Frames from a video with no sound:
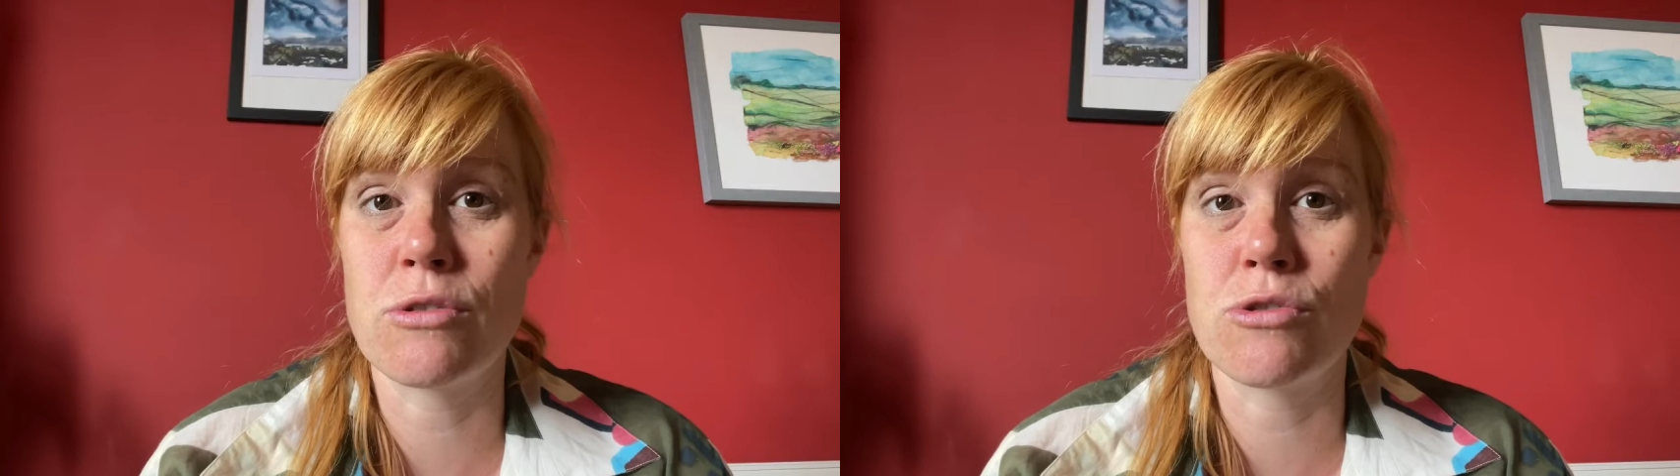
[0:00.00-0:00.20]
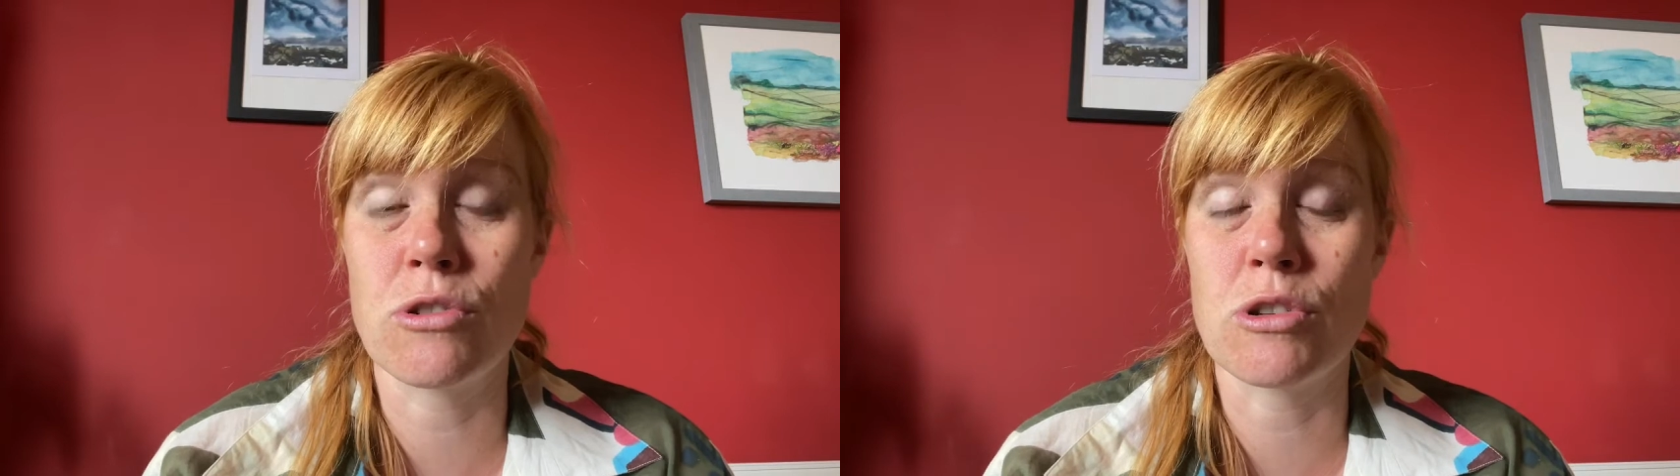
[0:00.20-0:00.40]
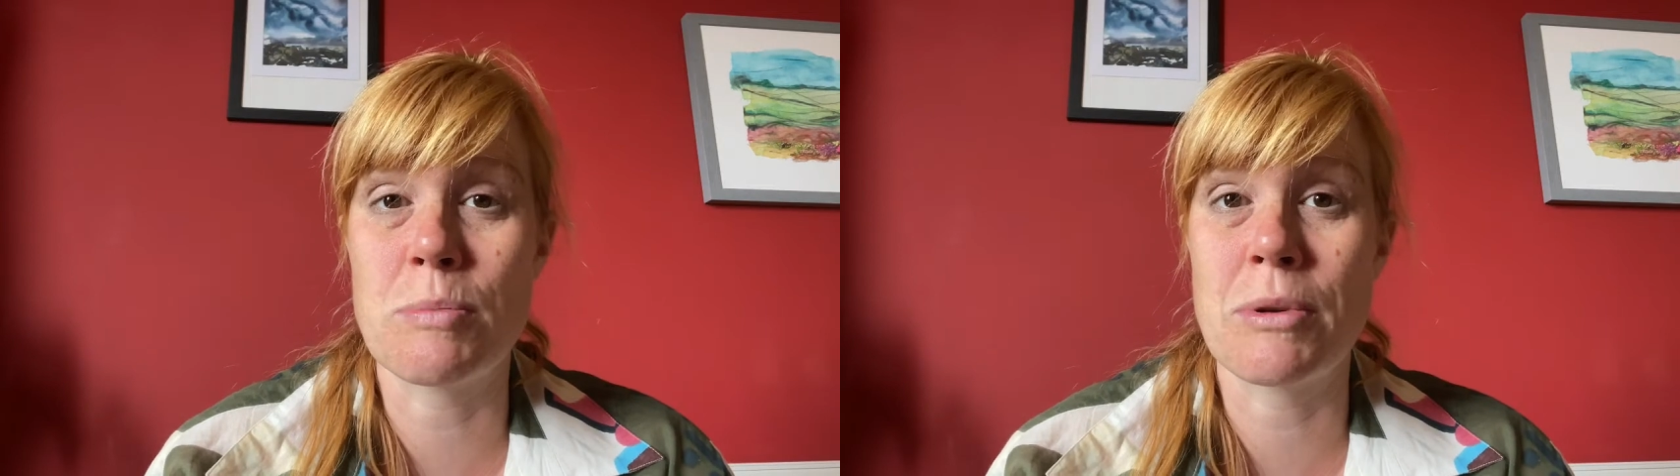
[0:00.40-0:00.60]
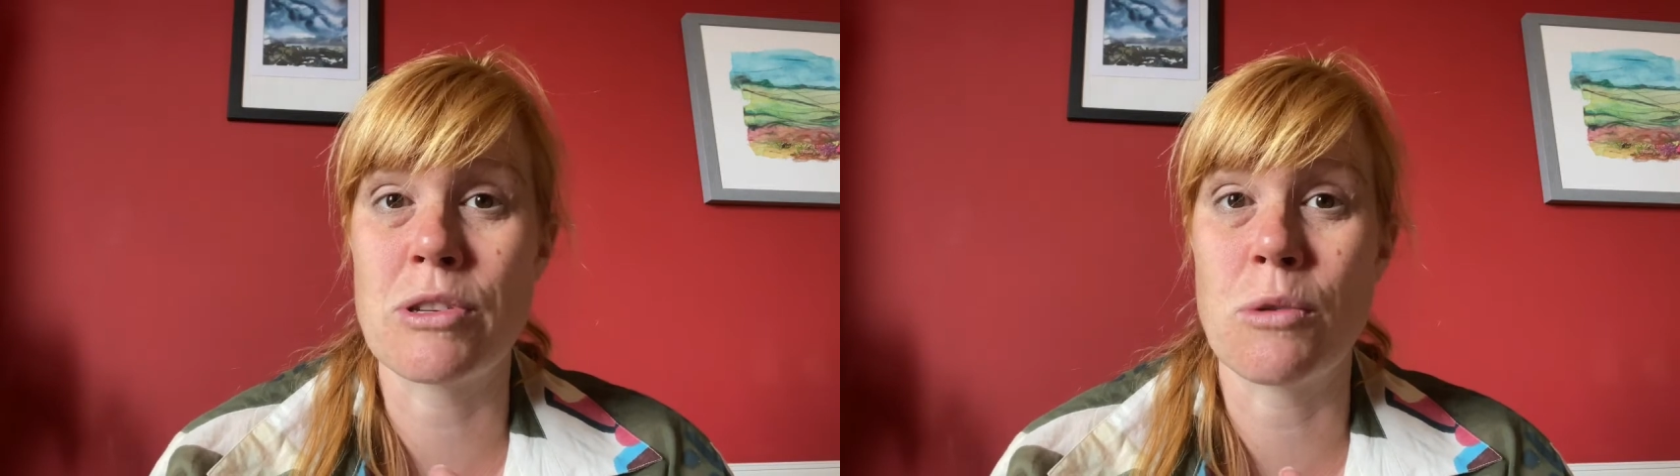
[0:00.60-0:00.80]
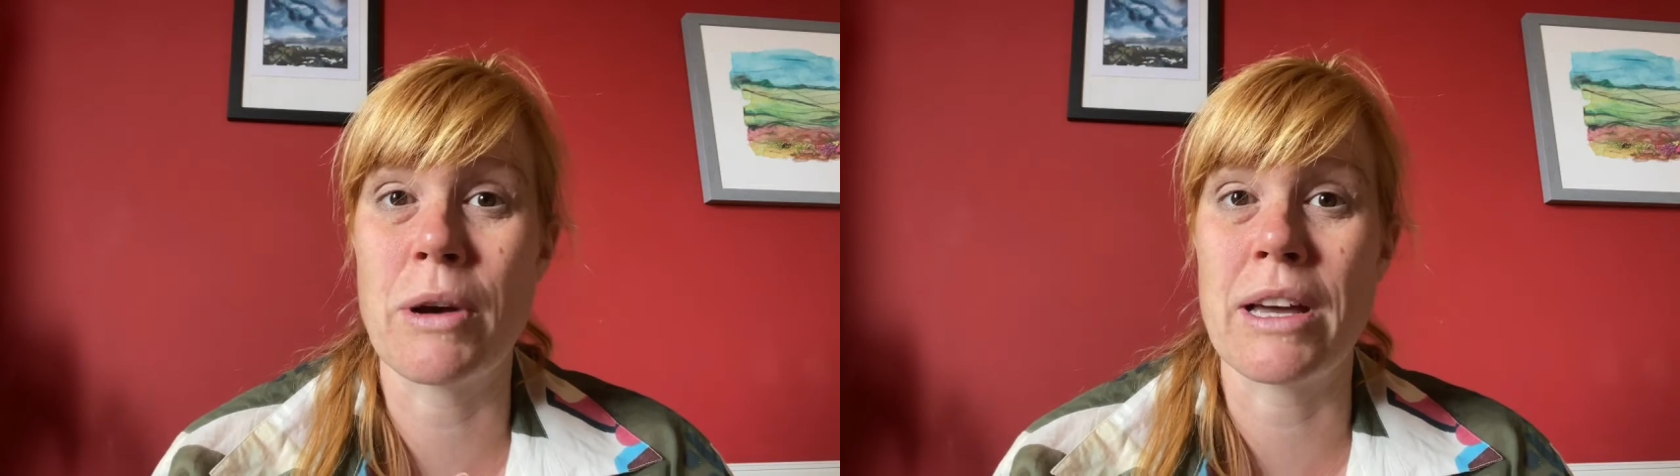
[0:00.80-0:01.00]
struggle to put
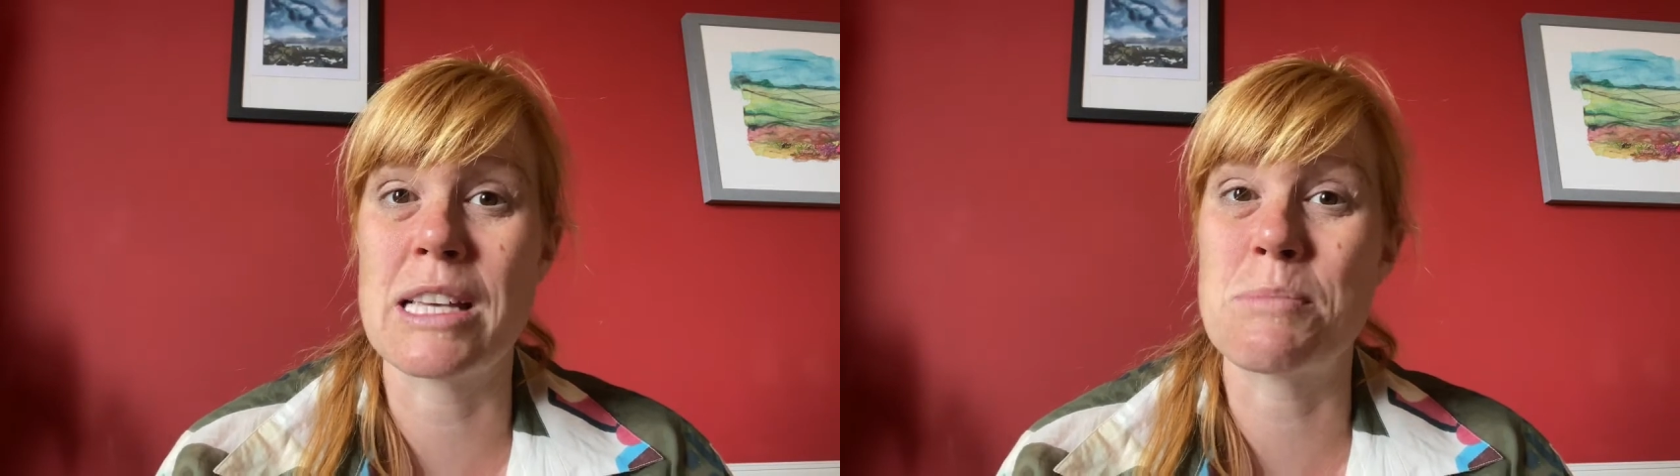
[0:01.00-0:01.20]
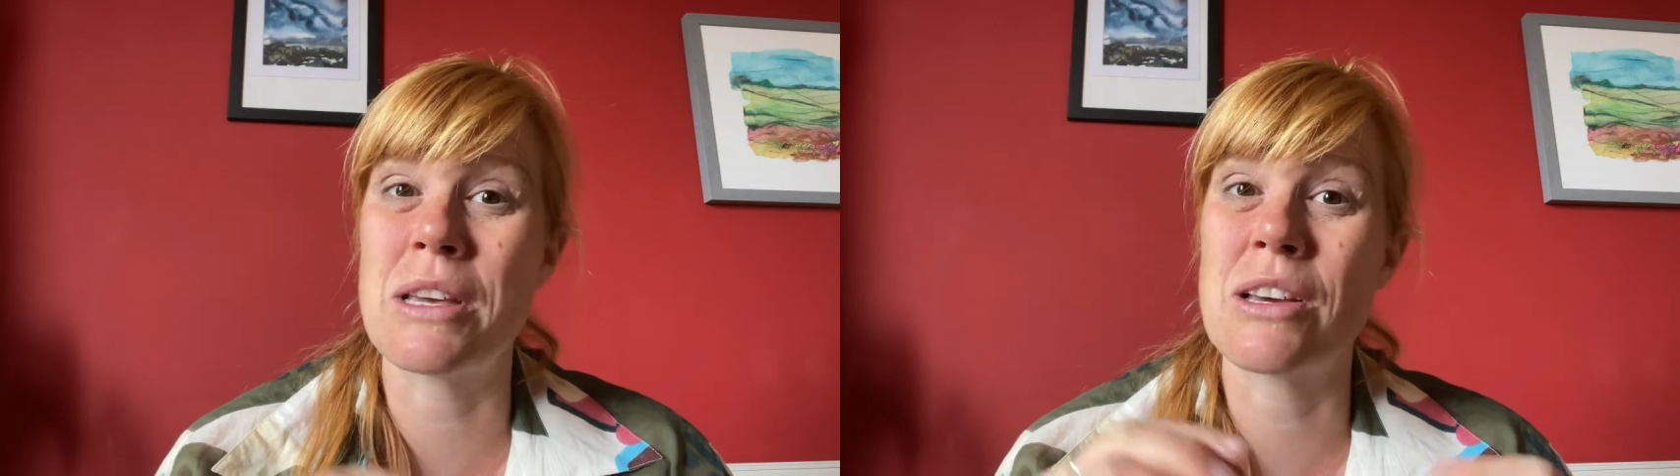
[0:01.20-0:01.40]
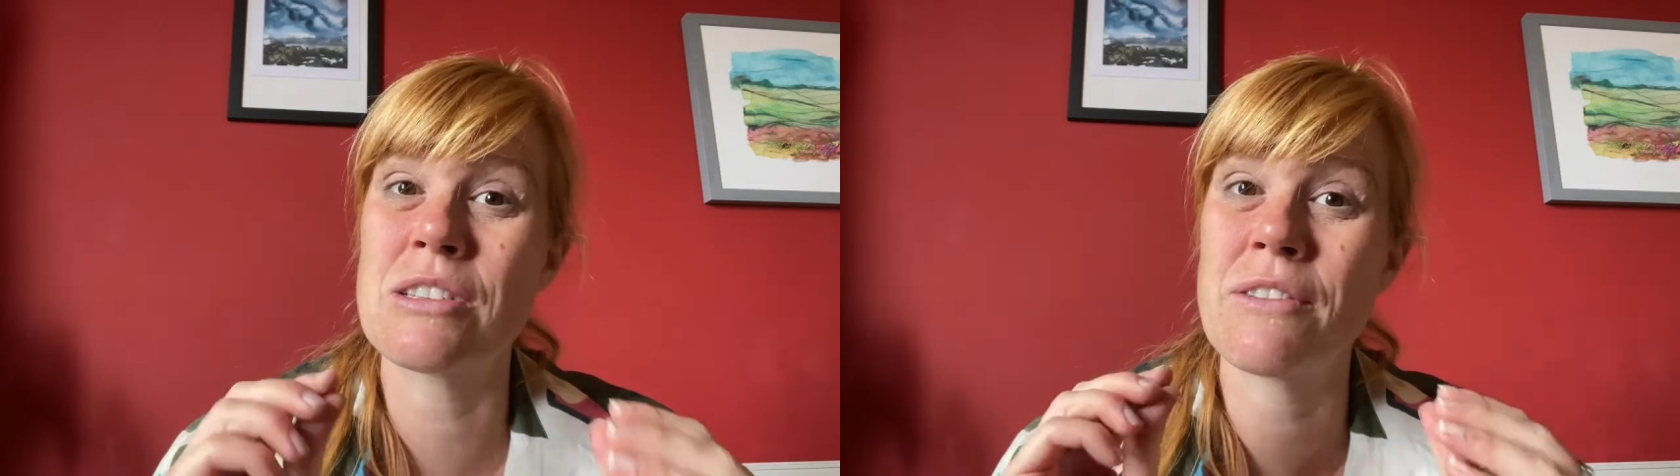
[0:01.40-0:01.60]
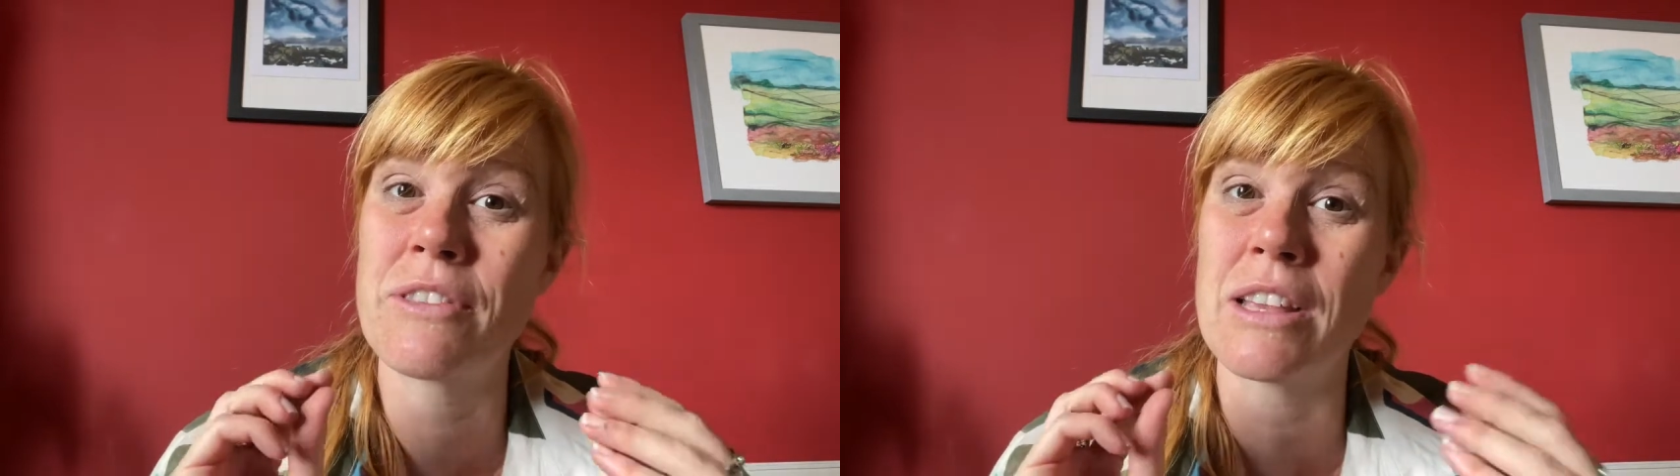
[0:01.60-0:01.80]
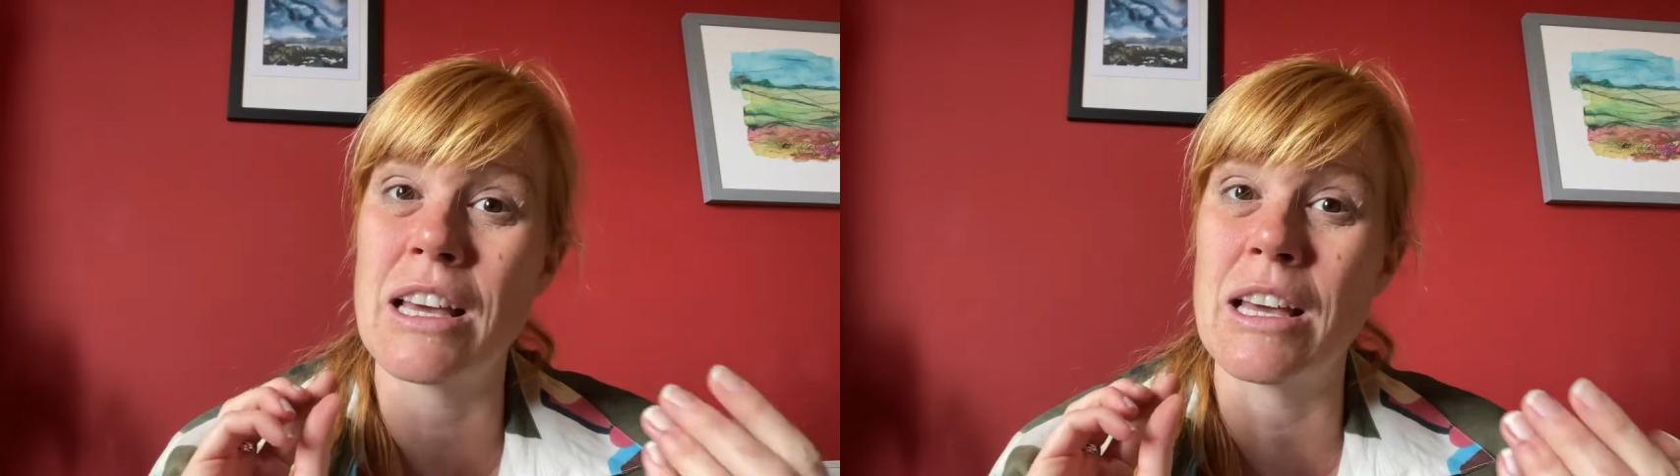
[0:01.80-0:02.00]
on weight is because of
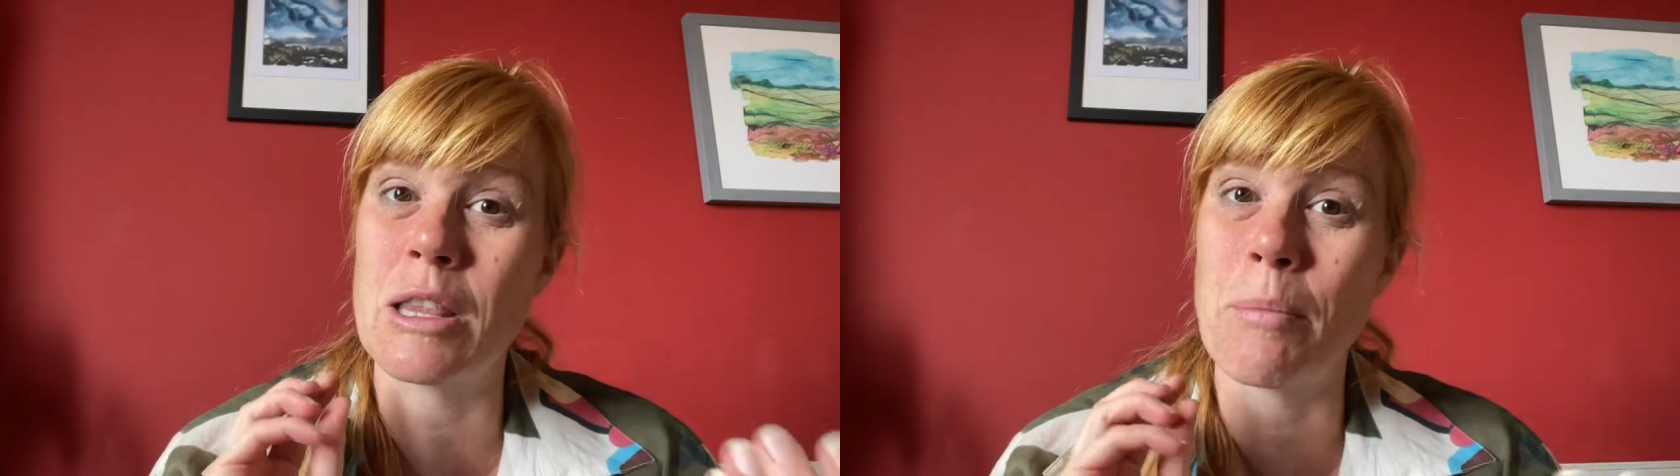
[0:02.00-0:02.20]
the